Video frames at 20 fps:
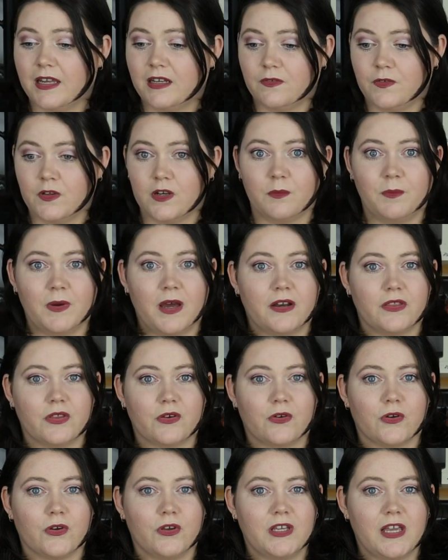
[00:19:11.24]
And if you're not part of
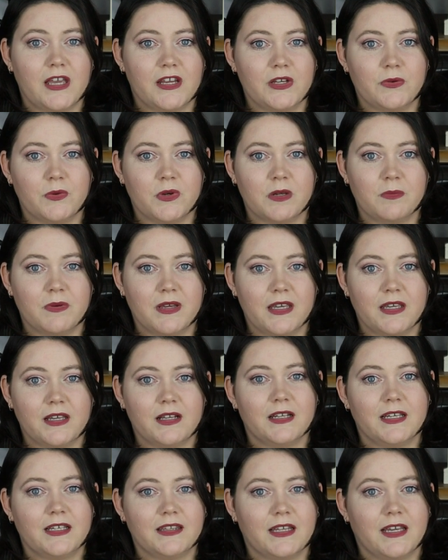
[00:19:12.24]
the crew yet and you want to be,
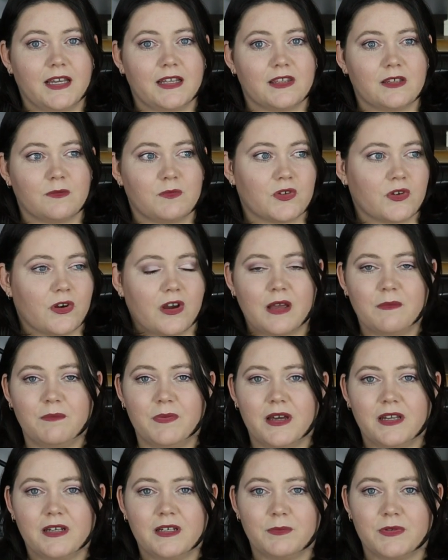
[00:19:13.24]
click that subscribe
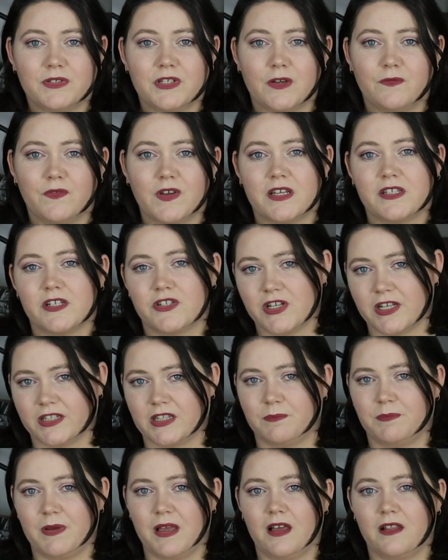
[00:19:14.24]
button. But don't forget to
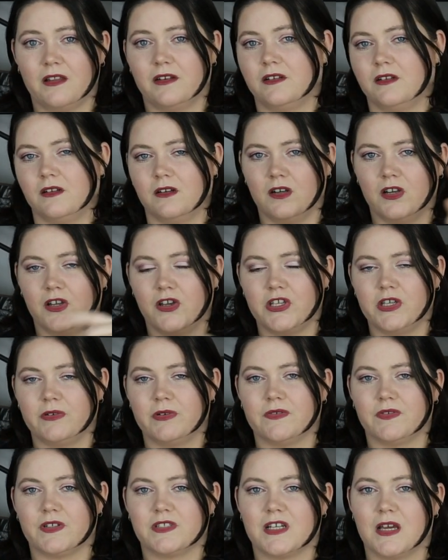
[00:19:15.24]
check the bell and it'll alert
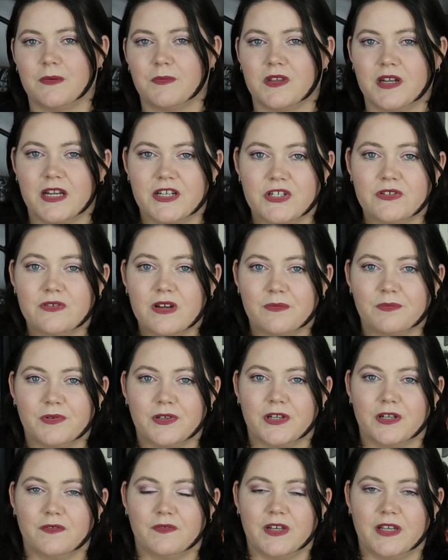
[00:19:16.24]
you every time that I do
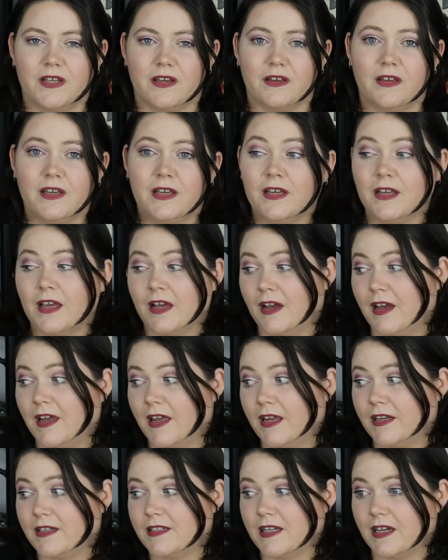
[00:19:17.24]
upload a video.
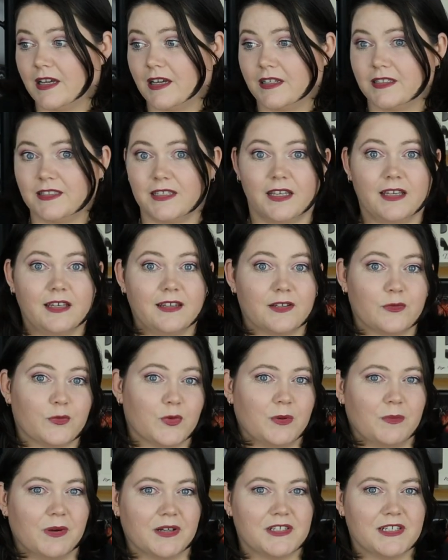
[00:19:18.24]
And yeah, that's
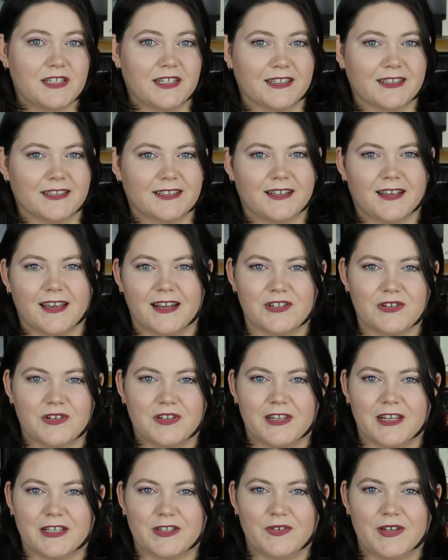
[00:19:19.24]
pretty much it. Catch you
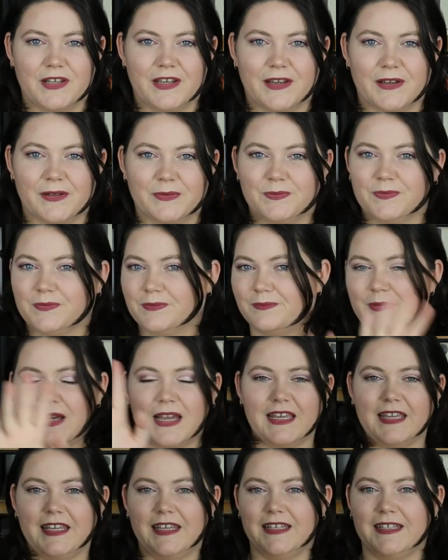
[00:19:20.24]
in the next video.
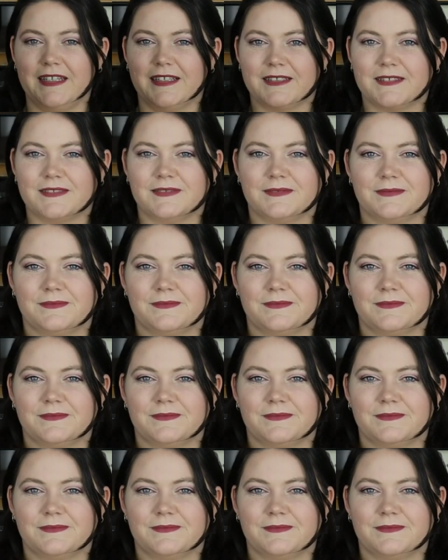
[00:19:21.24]
Bye!